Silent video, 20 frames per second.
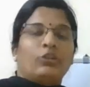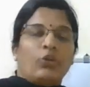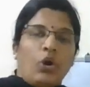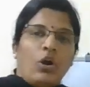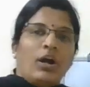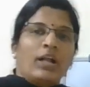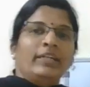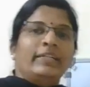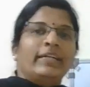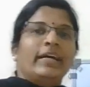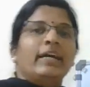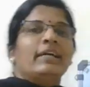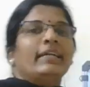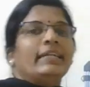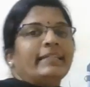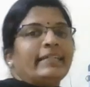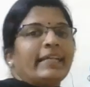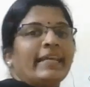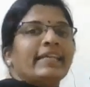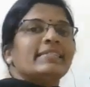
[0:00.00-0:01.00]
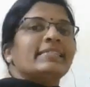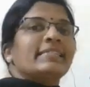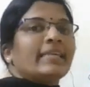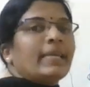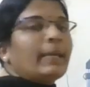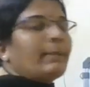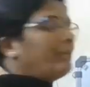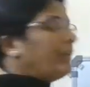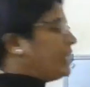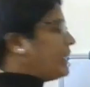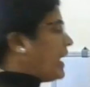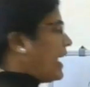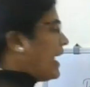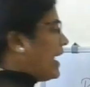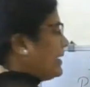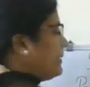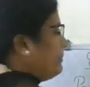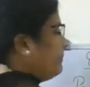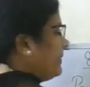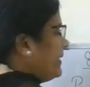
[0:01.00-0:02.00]
called
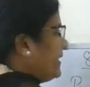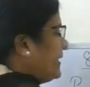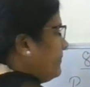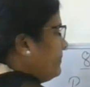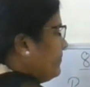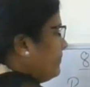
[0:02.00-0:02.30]
TCP/IP.